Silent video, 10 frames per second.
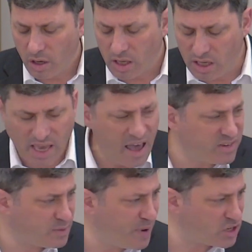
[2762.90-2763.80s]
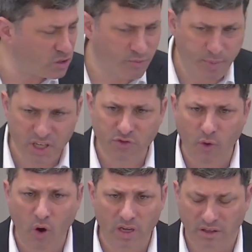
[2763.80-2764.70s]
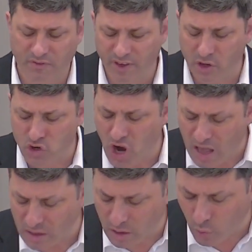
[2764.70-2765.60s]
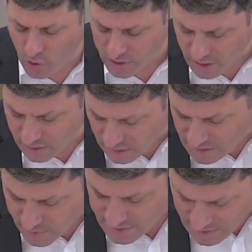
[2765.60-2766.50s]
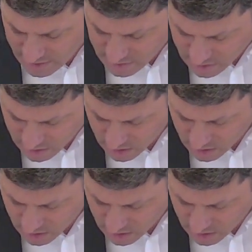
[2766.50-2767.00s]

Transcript: You have a special pitchfork to feed your child in quarantine? That doesn't make sense.